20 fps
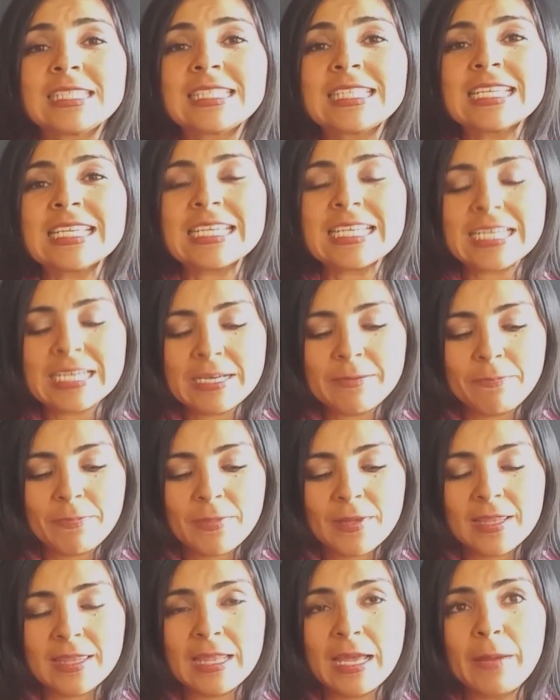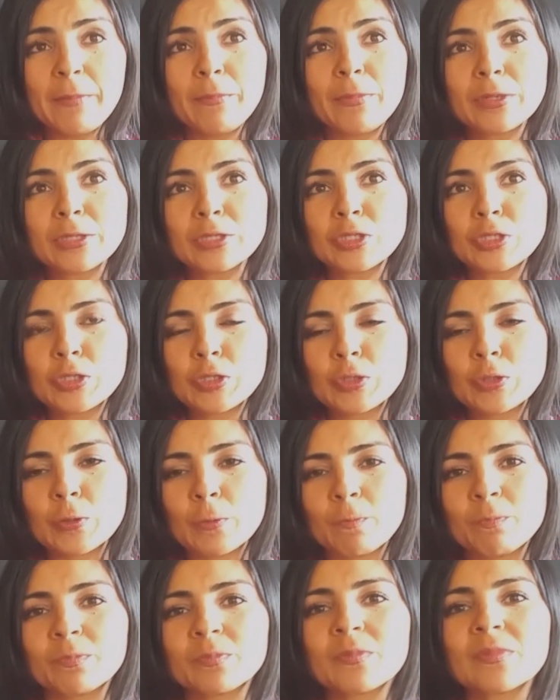Tip number
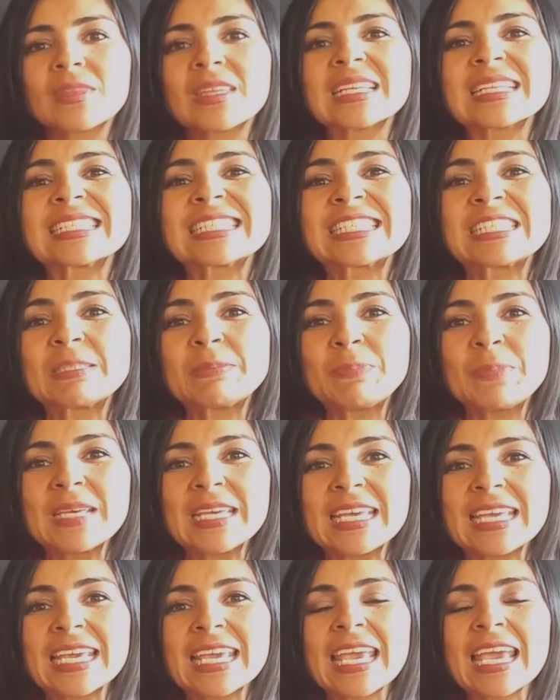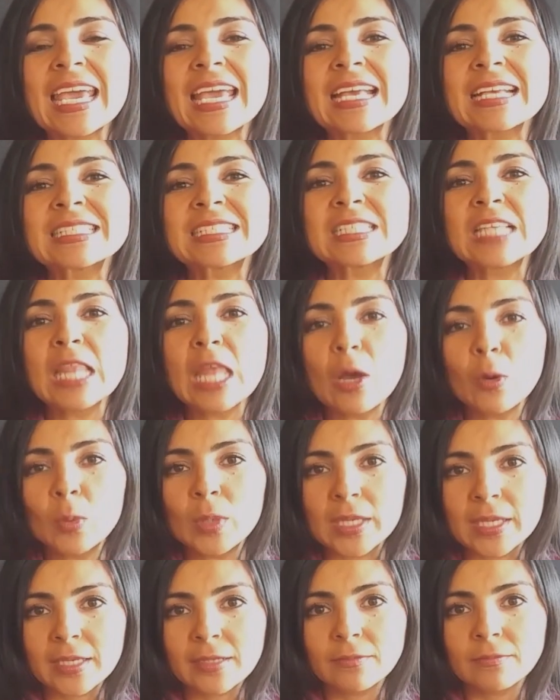2, speak
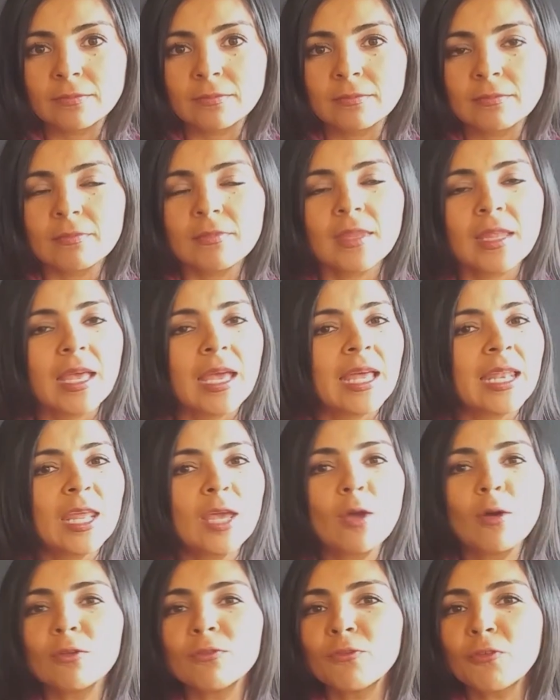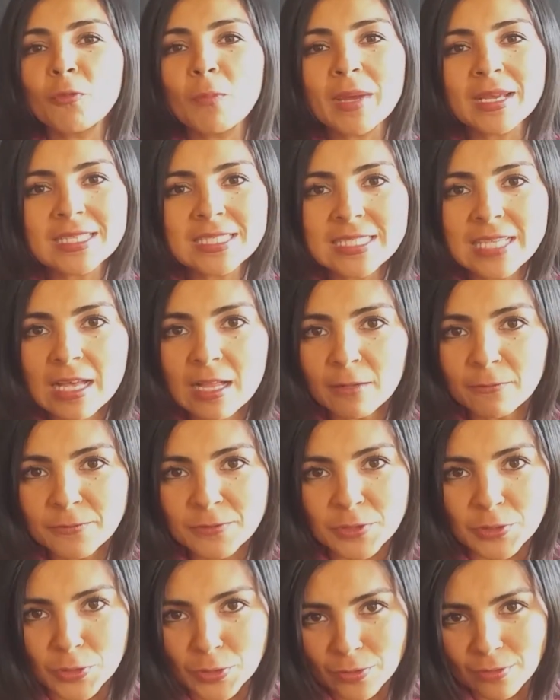slowly. And it goes for
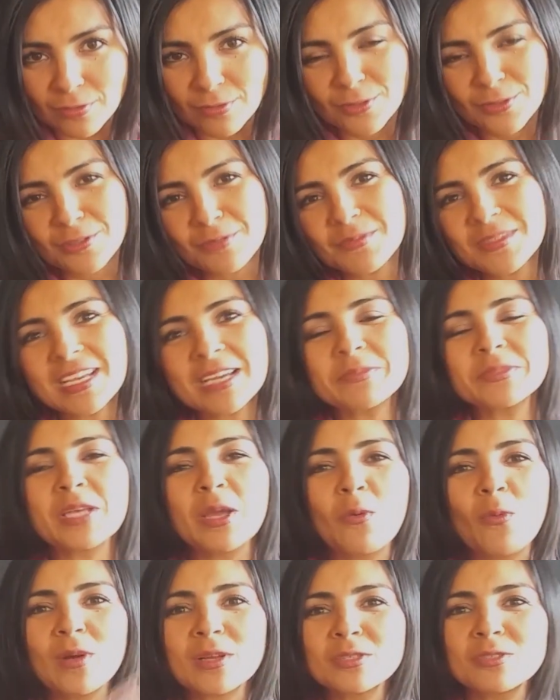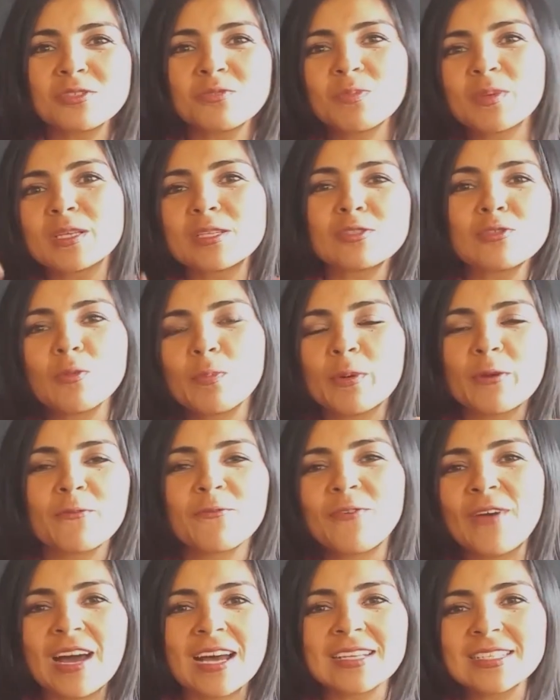myself too. Sometimes I want to speak super
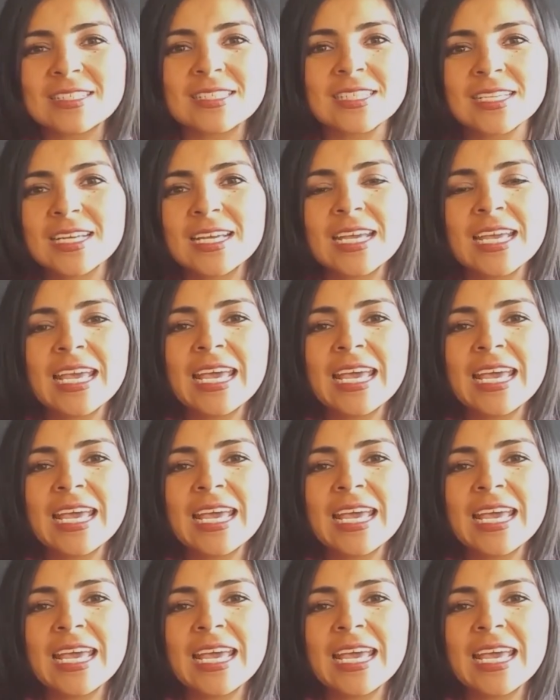fast,